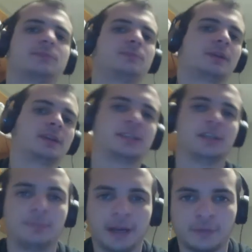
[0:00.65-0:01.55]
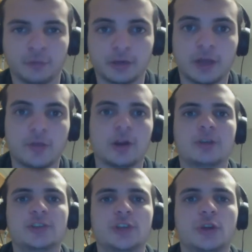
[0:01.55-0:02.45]
Spartacus here, back for another
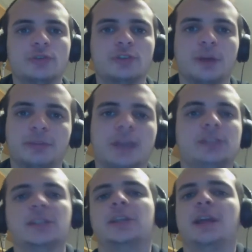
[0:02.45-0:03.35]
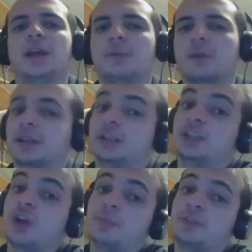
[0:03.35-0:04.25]
Hearthstone top 10s. Today I'm looking at the
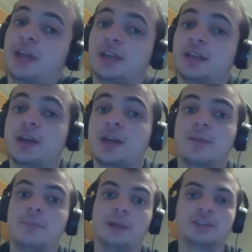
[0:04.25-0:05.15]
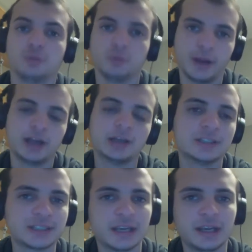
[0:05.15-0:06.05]
top 10 best
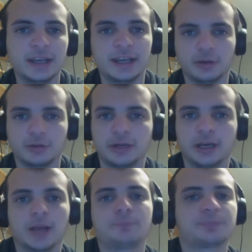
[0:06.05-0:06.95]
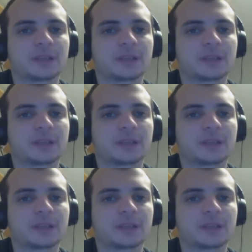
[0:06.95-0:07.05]
rares in Arena.